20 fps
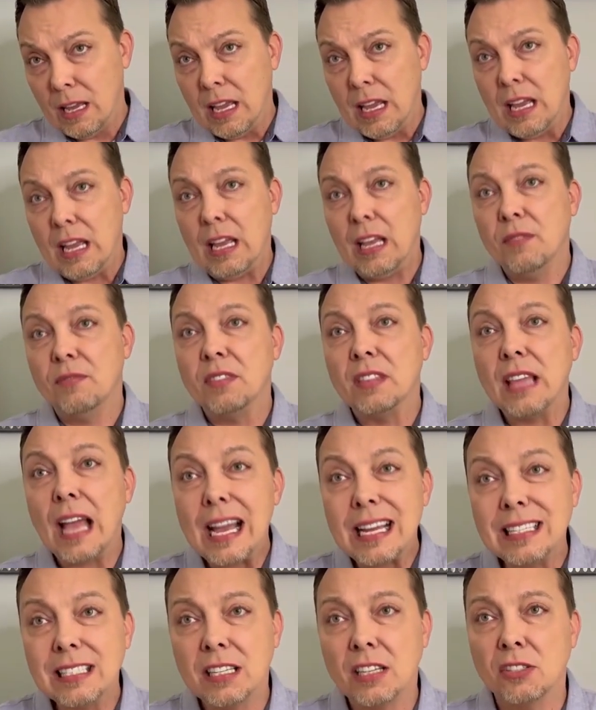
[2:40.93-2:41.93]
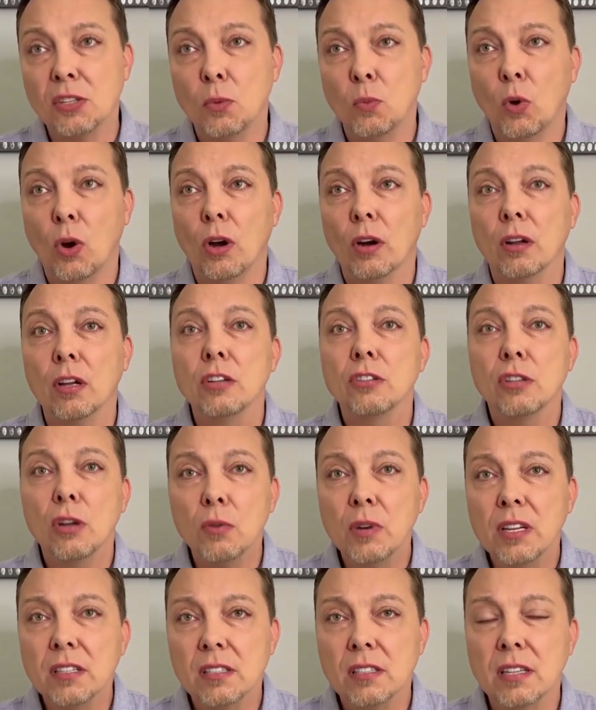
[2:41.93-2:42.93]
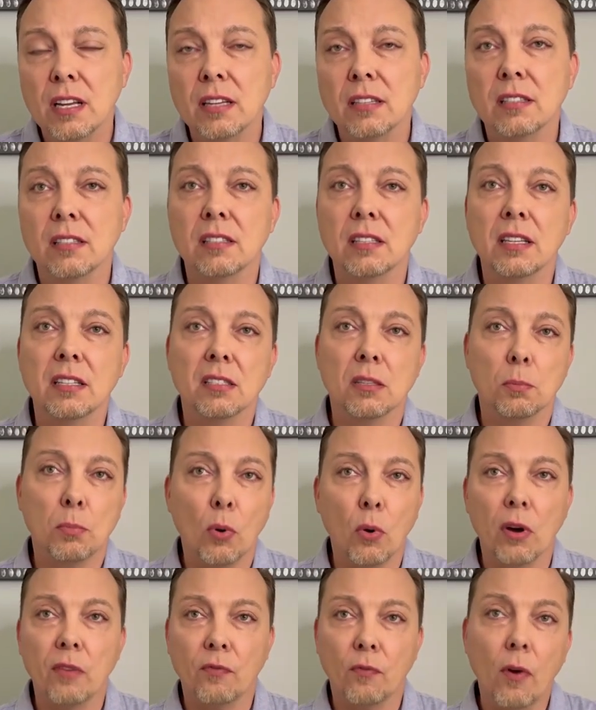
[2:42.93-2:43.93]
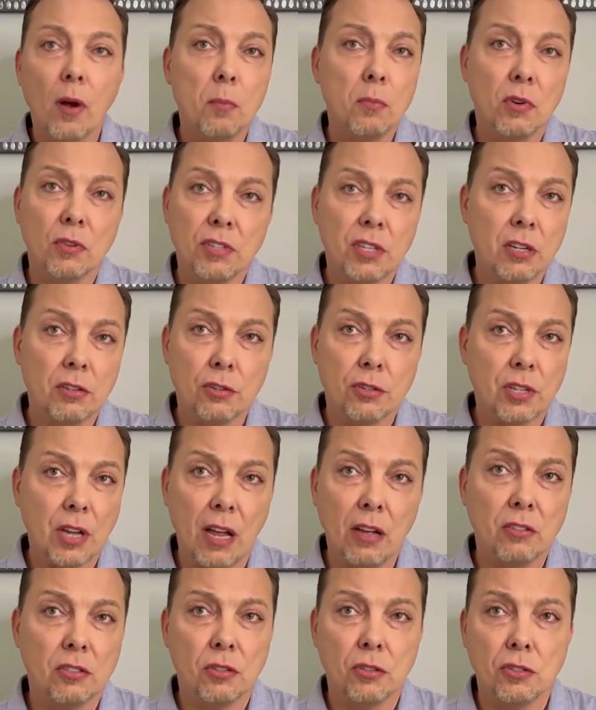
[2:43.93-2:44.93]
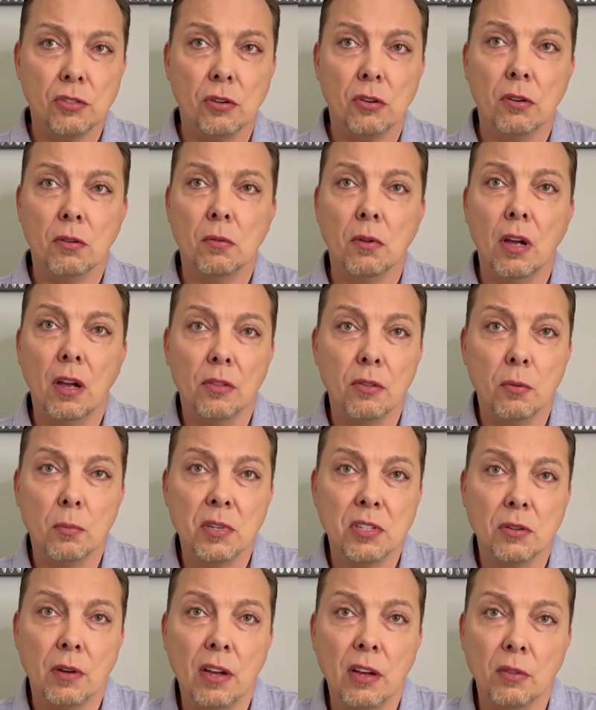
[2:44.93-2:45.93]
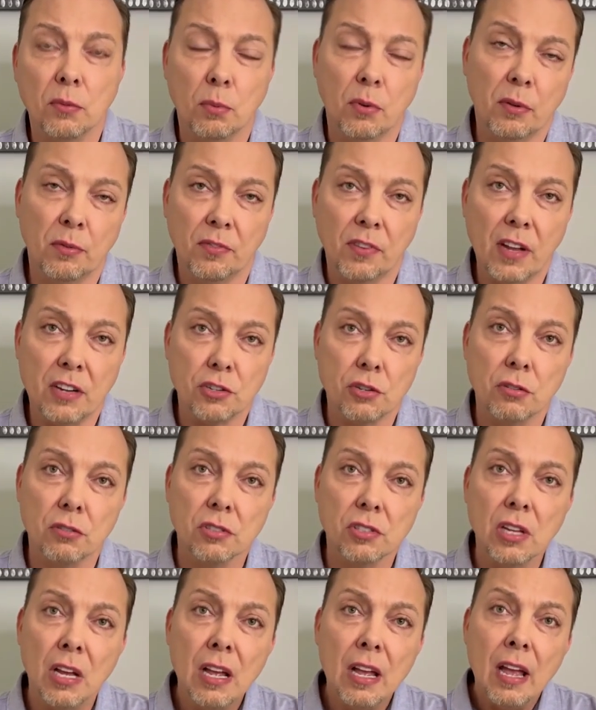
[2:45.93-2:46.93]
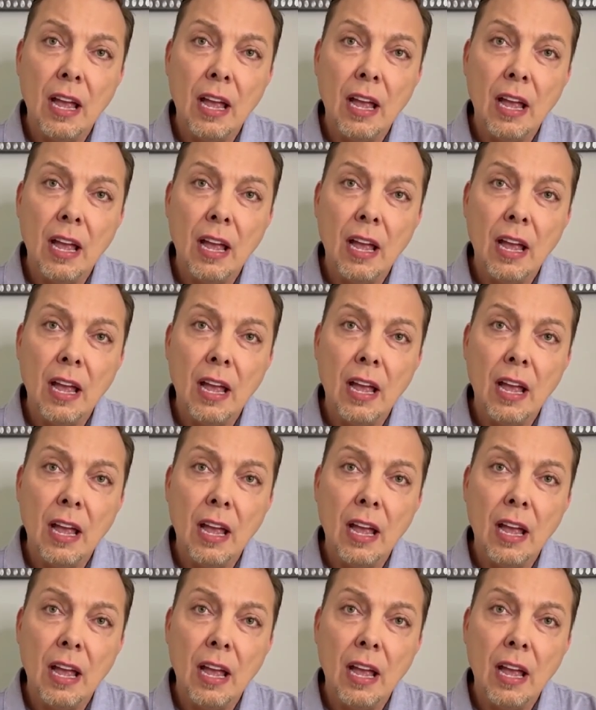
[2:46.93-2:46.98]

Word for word: If that doesn't work, don't hesitate to seek support from your teachers, counselors, or other mental health professionals.